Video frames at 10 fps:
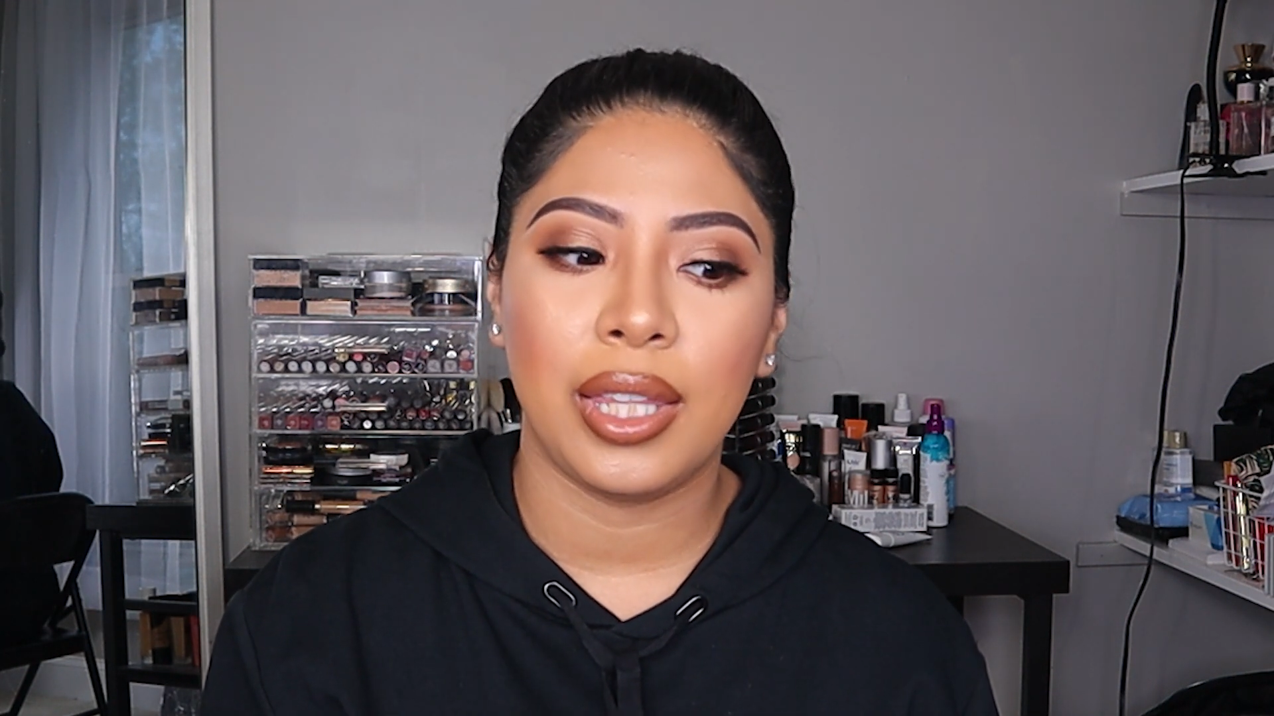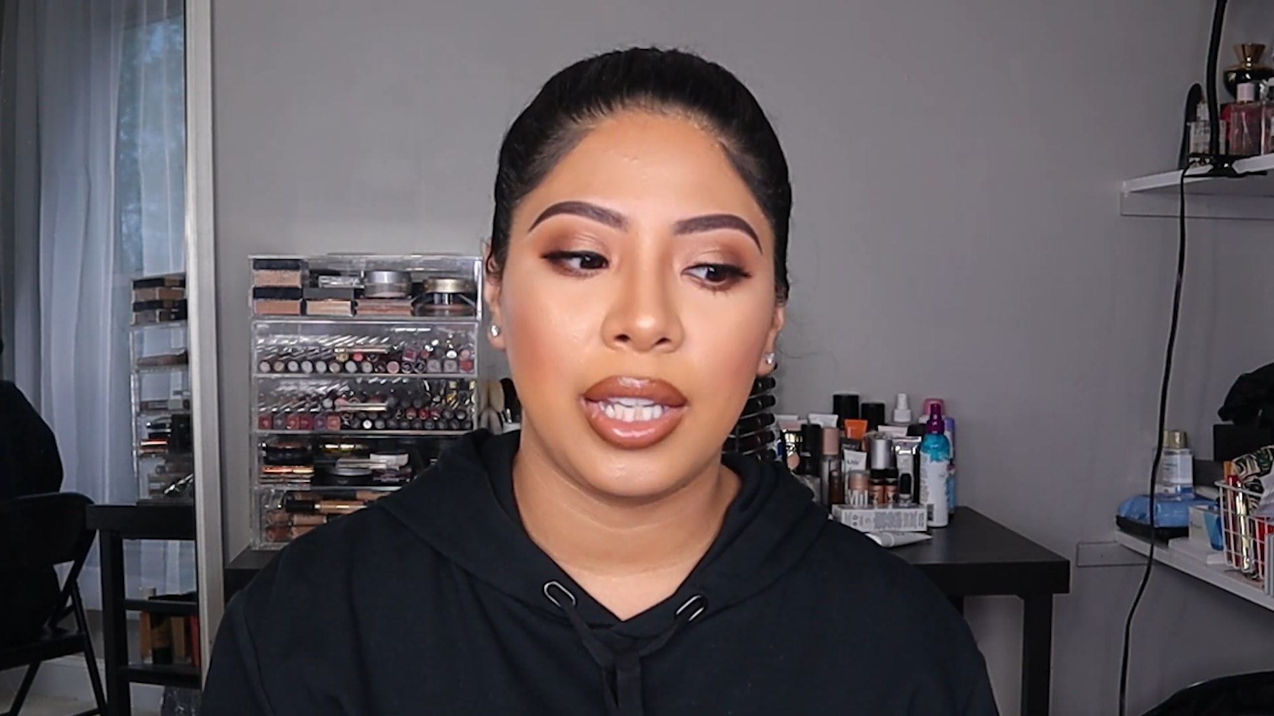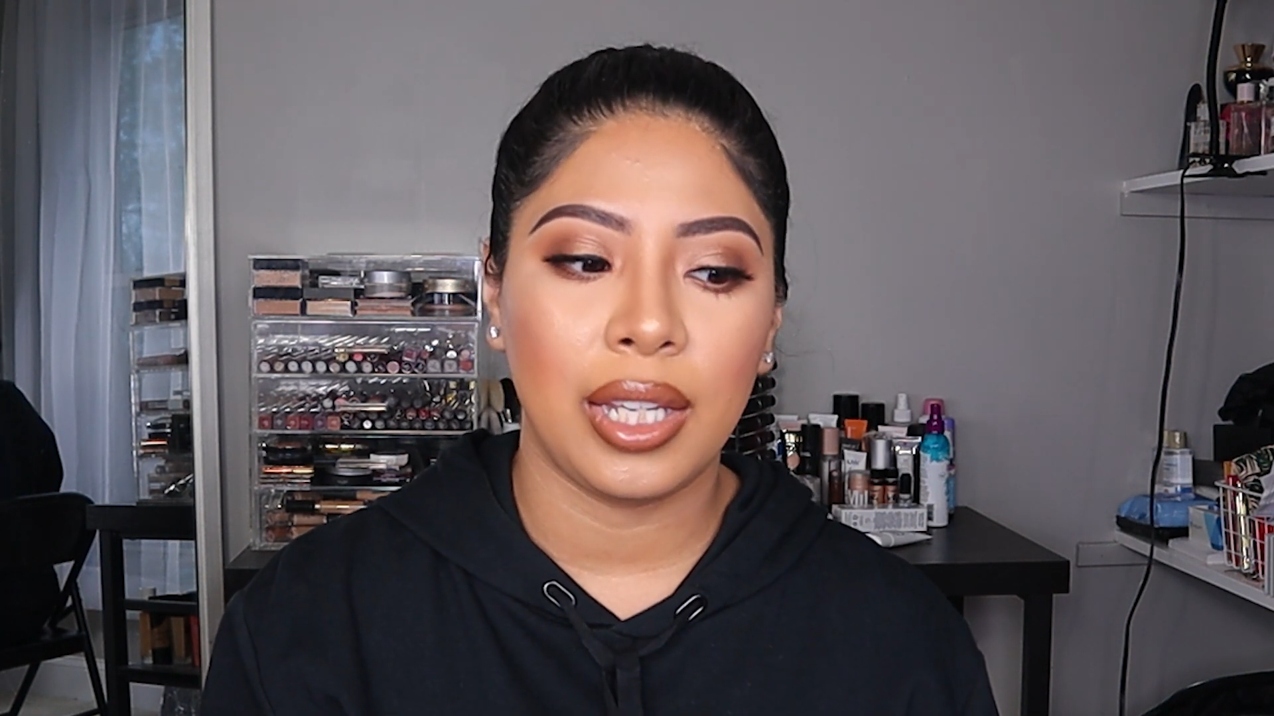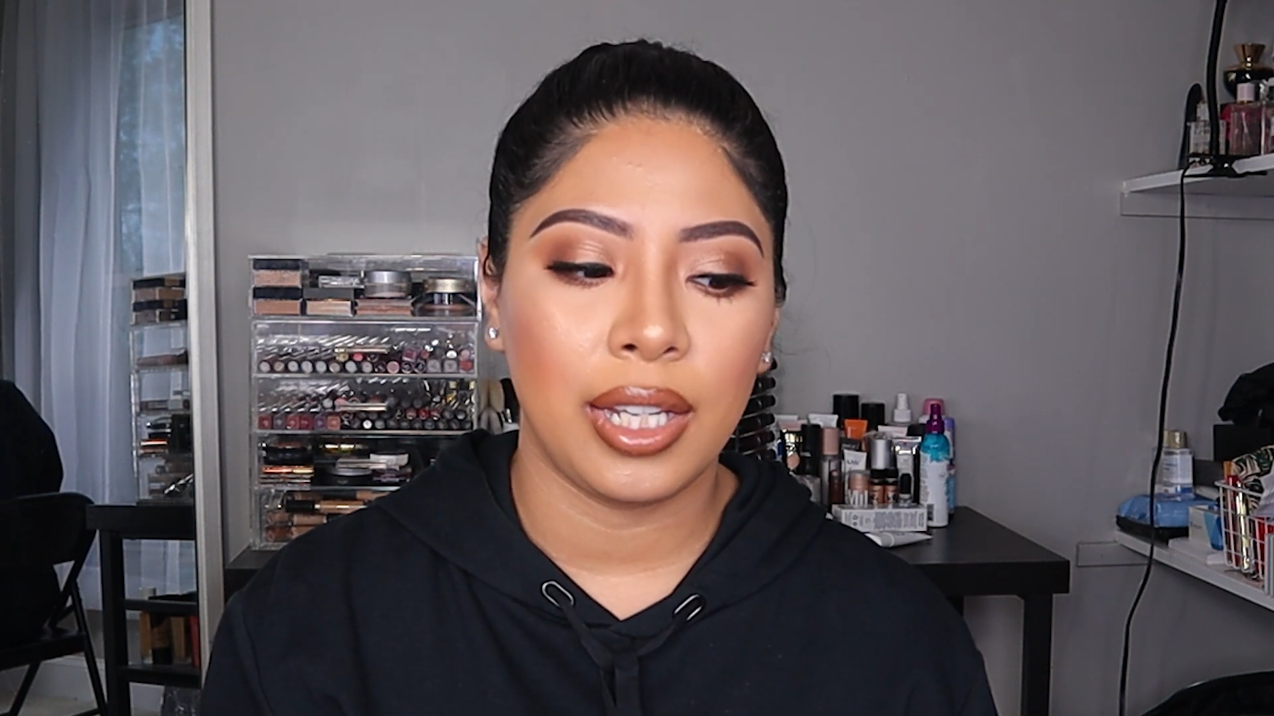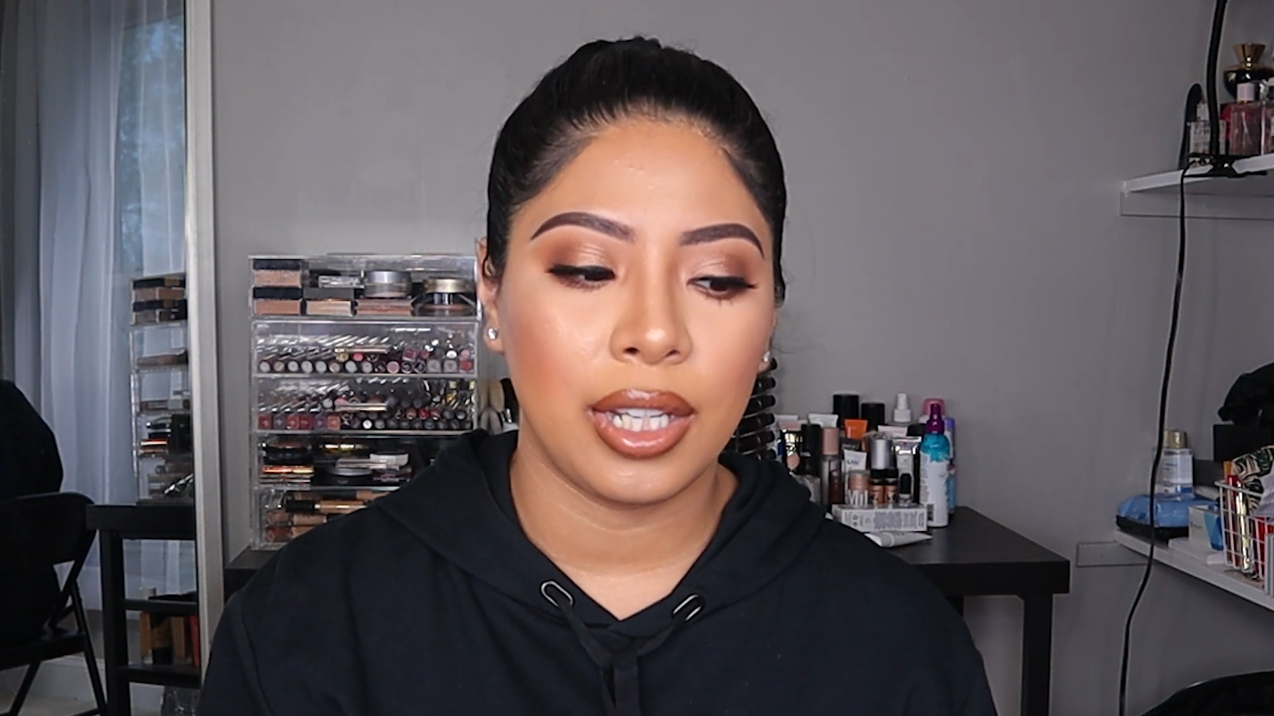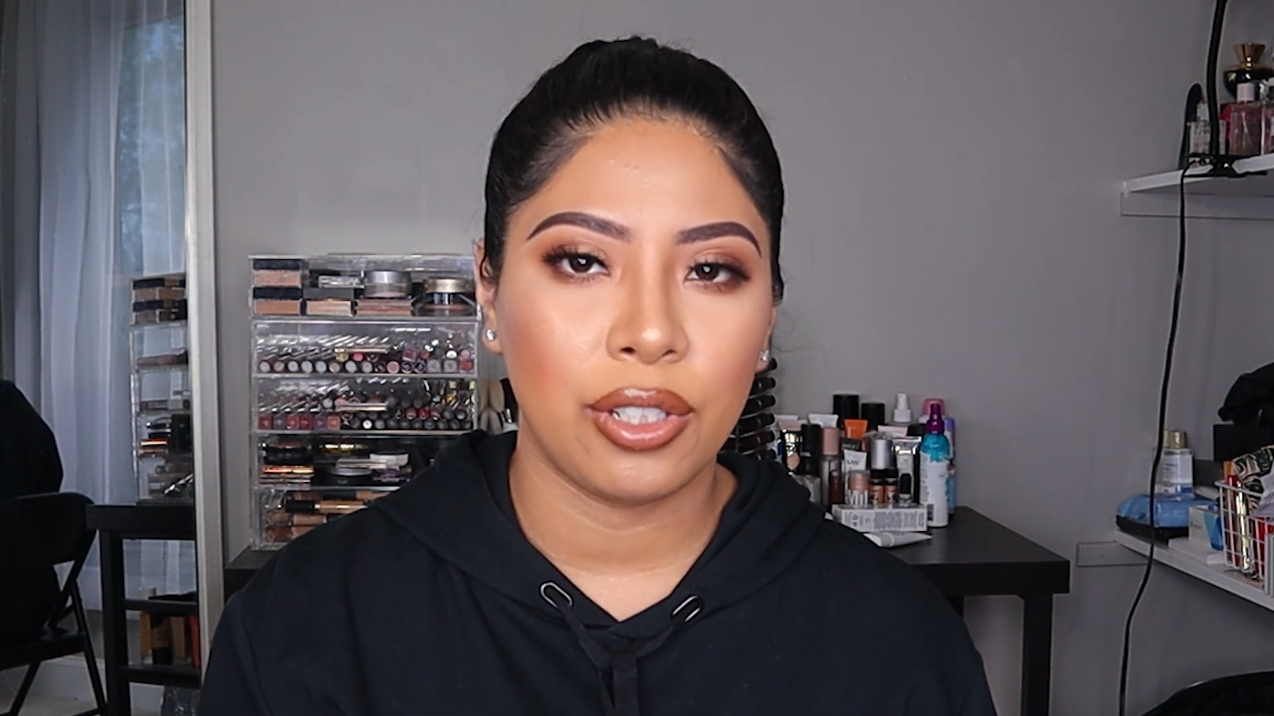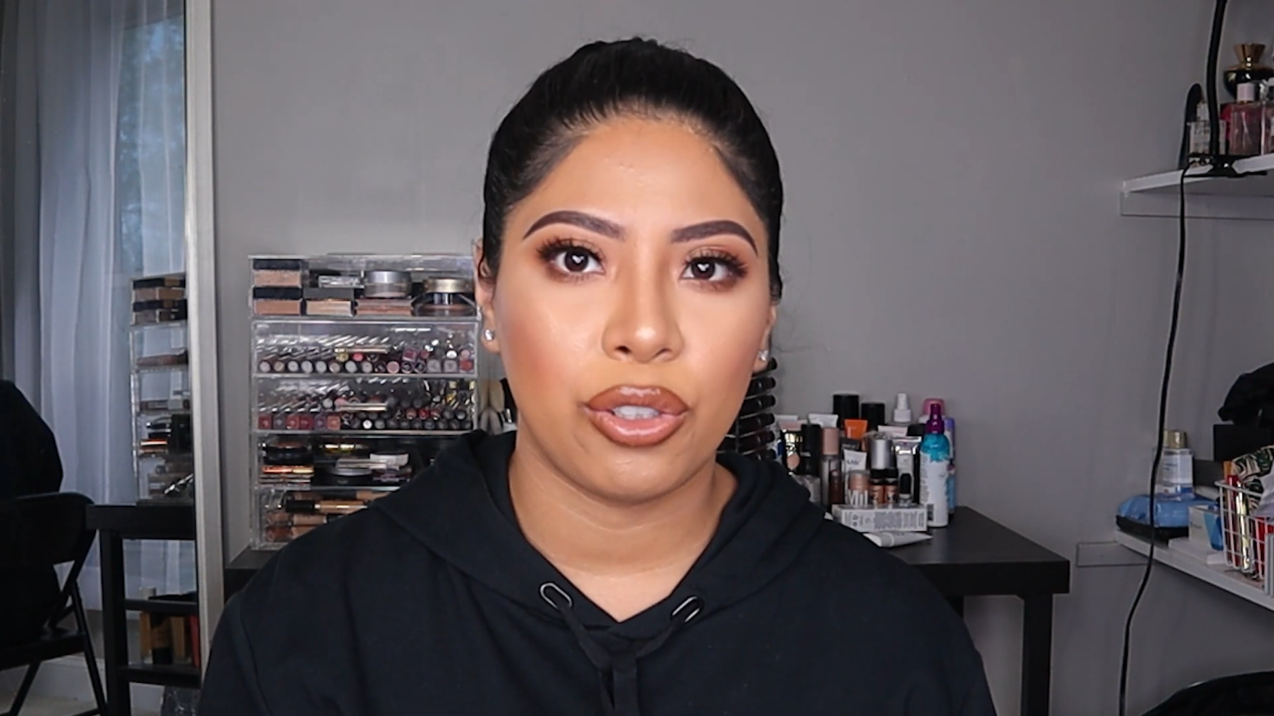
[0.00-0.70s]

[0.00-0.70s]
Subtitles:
the